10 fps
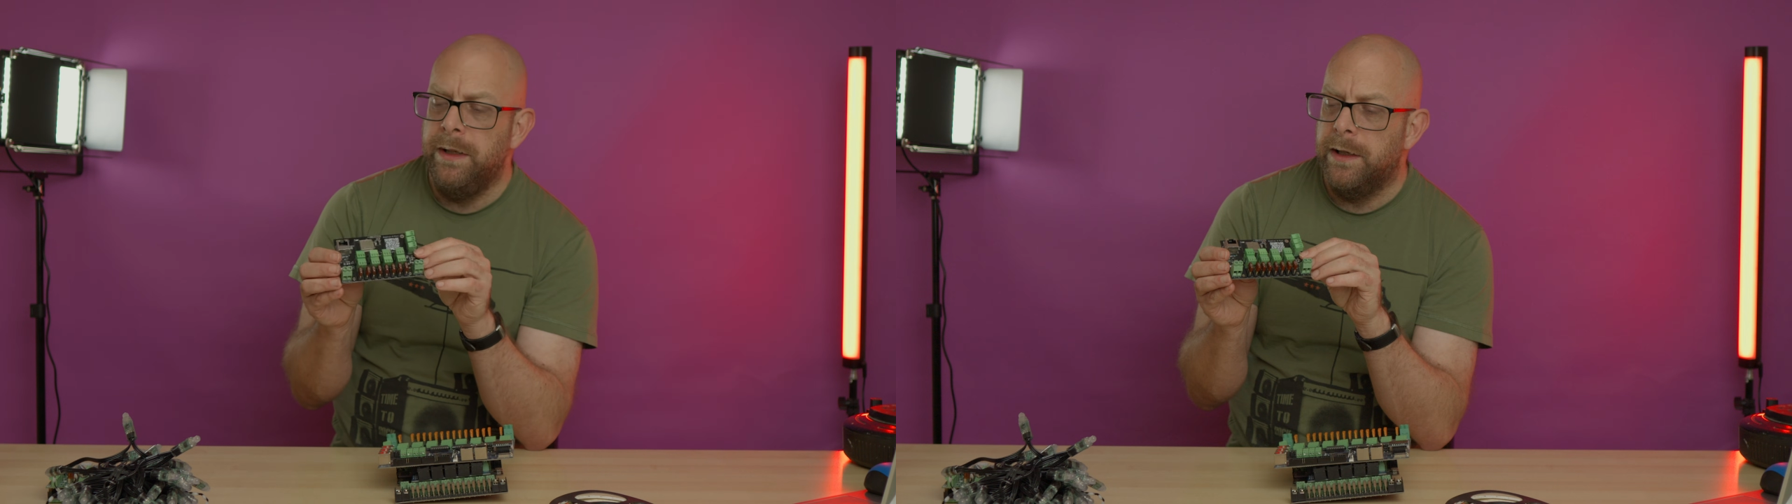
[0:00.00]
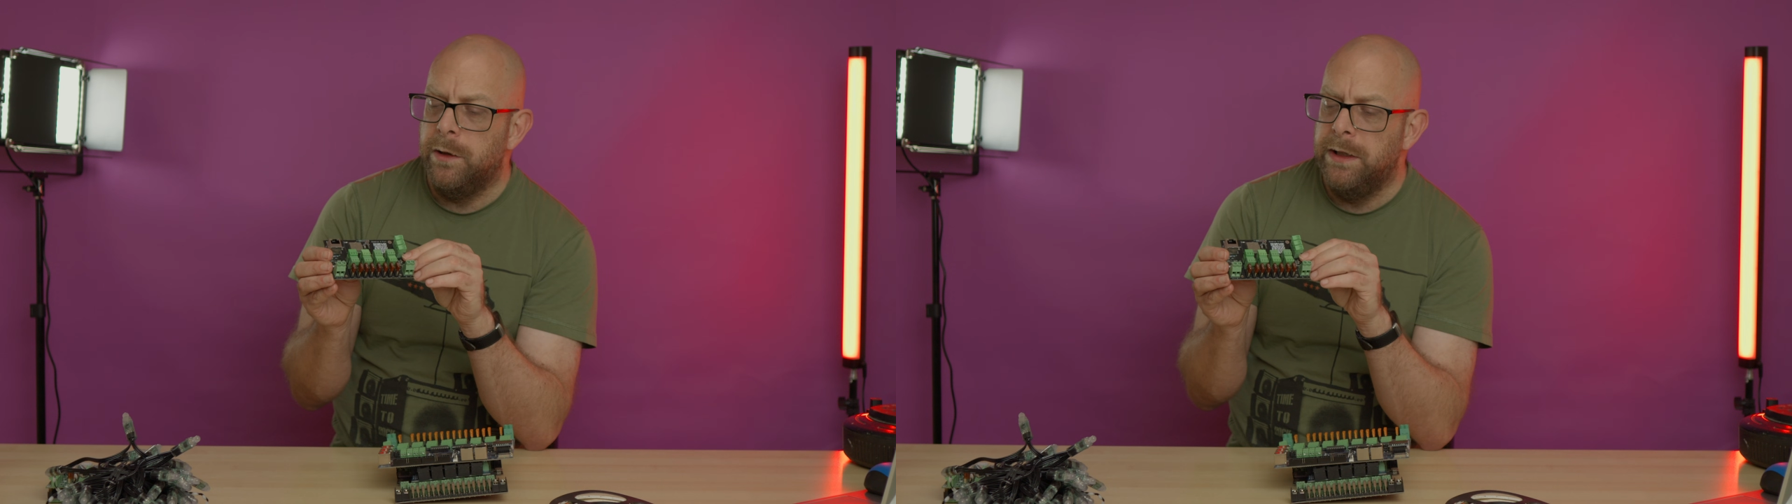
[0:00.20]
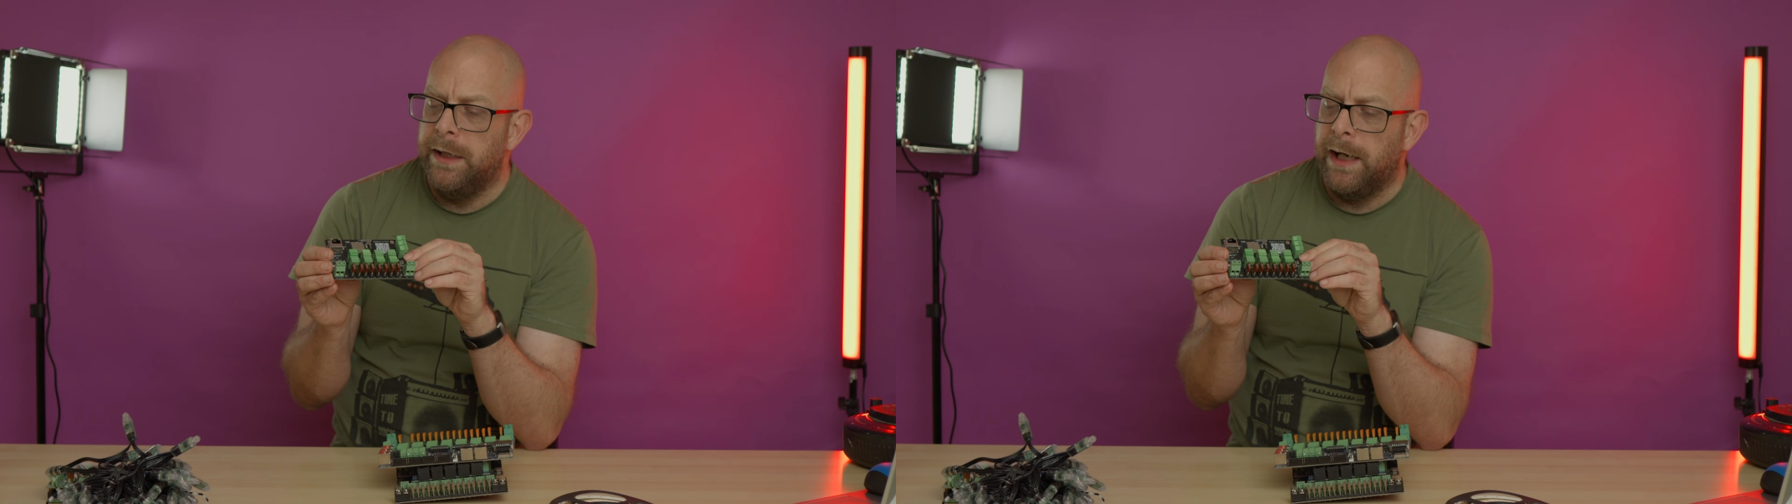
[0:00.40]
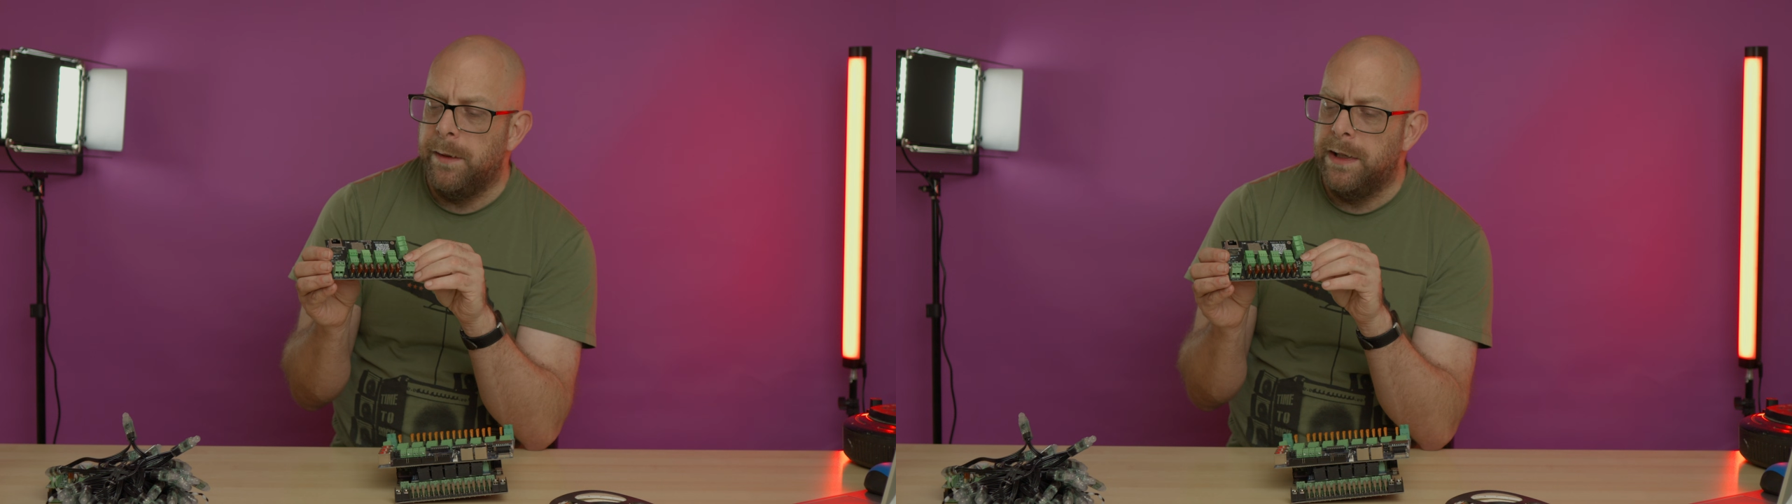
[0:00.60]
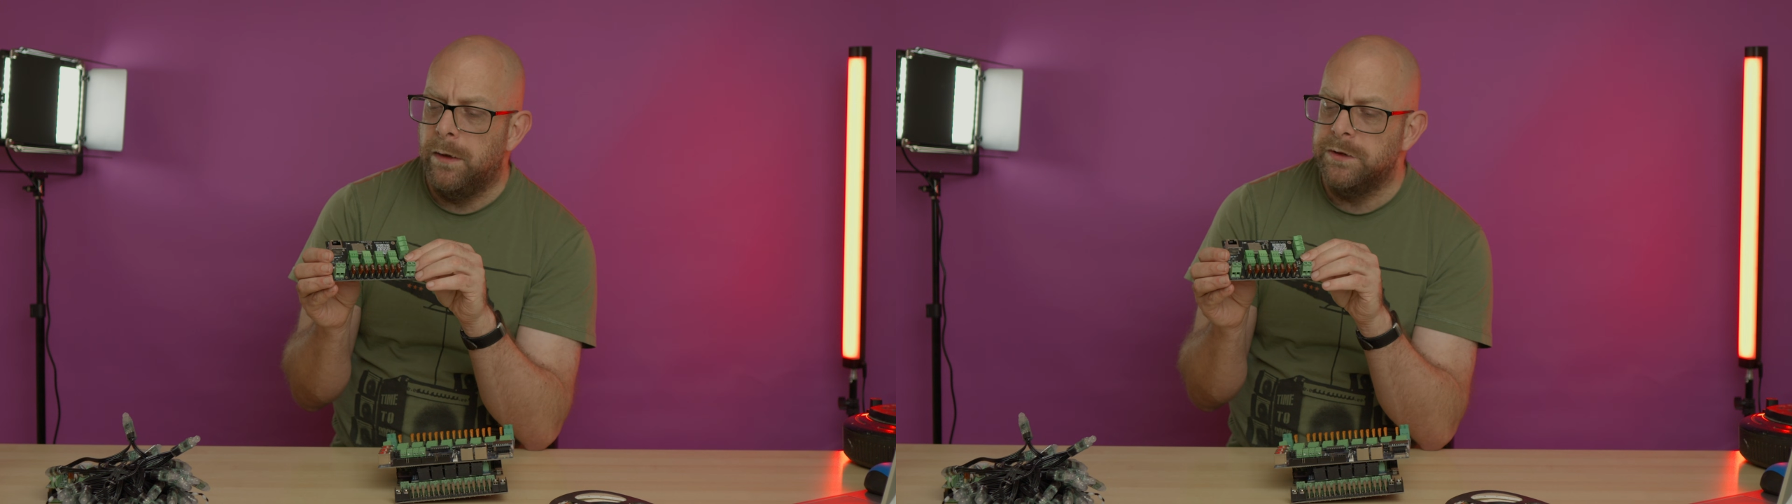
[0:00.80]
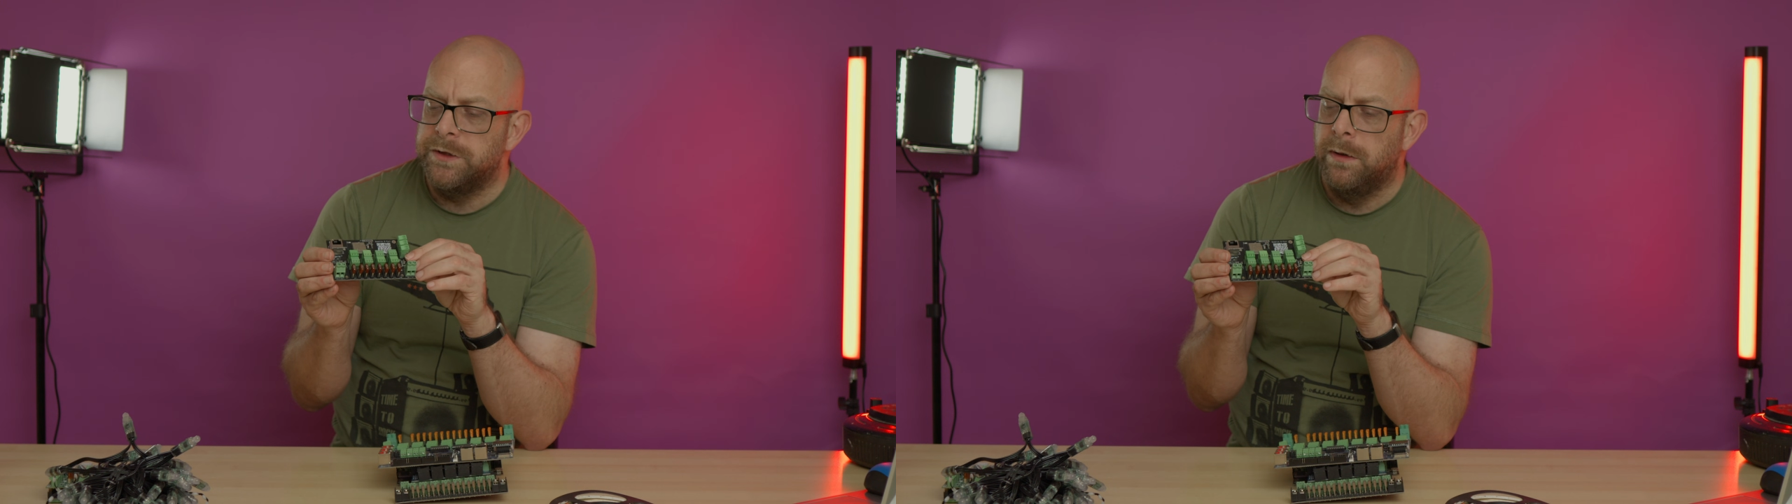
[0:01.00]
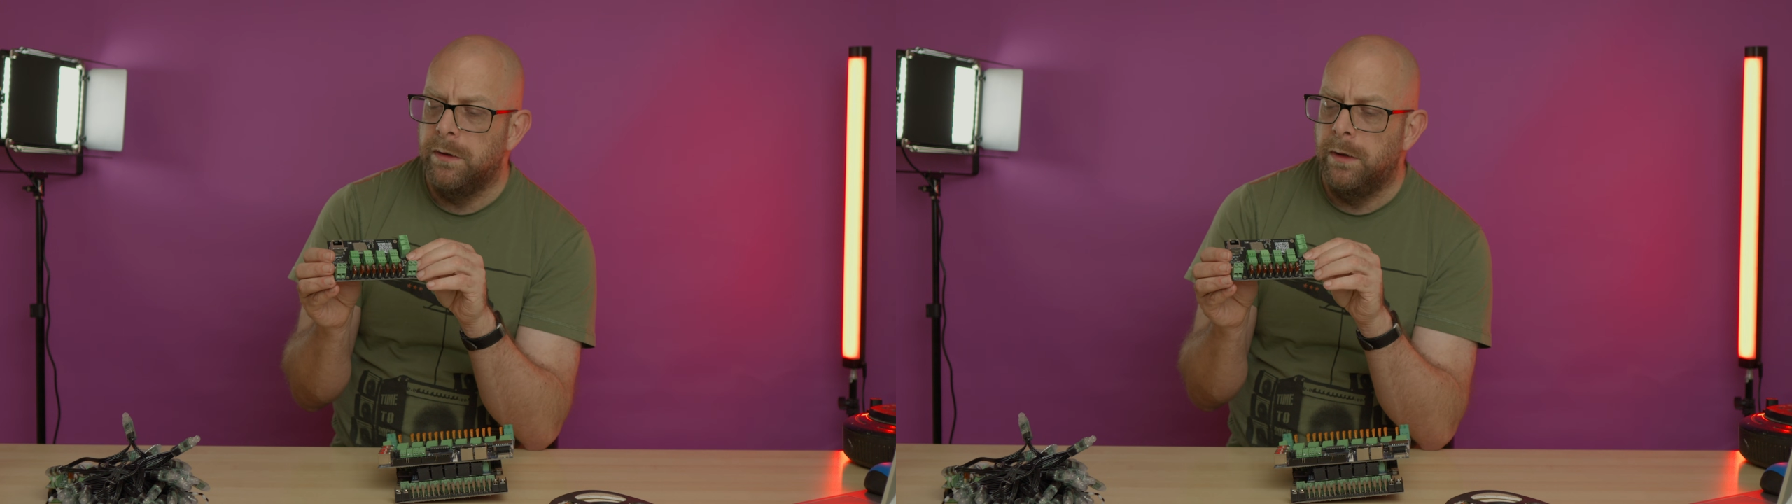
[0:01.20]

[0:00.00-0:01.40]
They only came out